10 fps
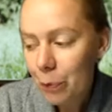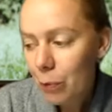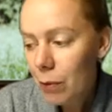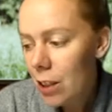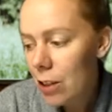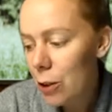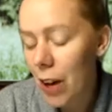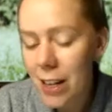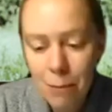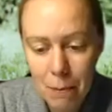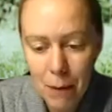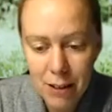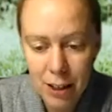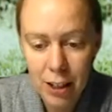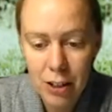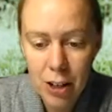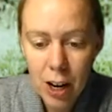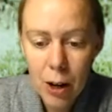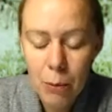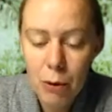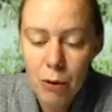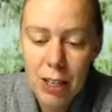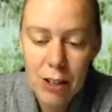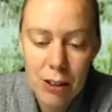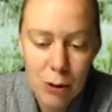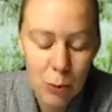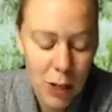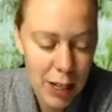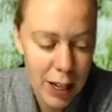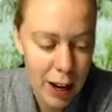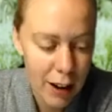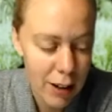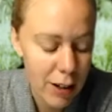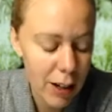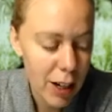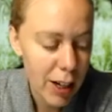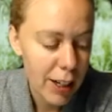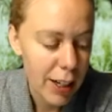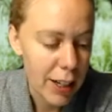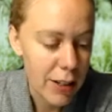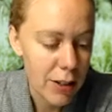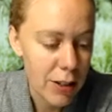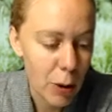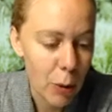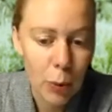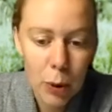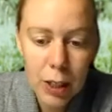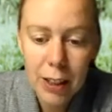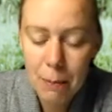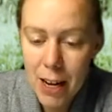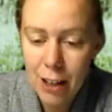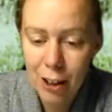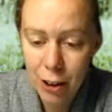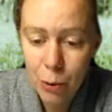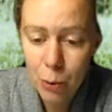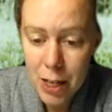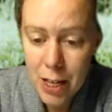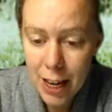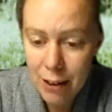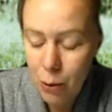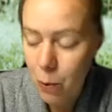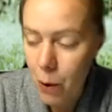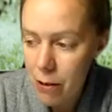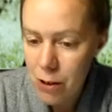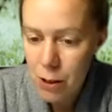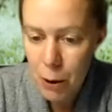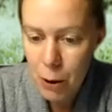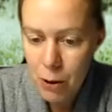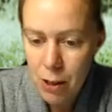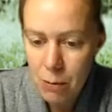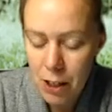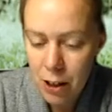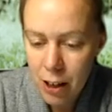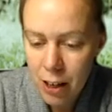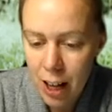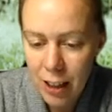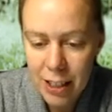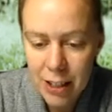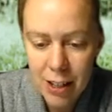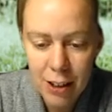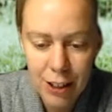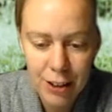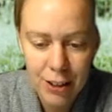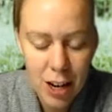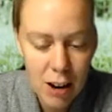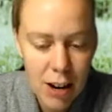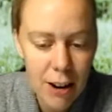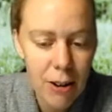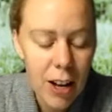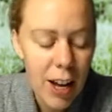So that's my message moving into this weekend, is really make it a good weekend. The weather's supposed to be good, at least here in Ontario.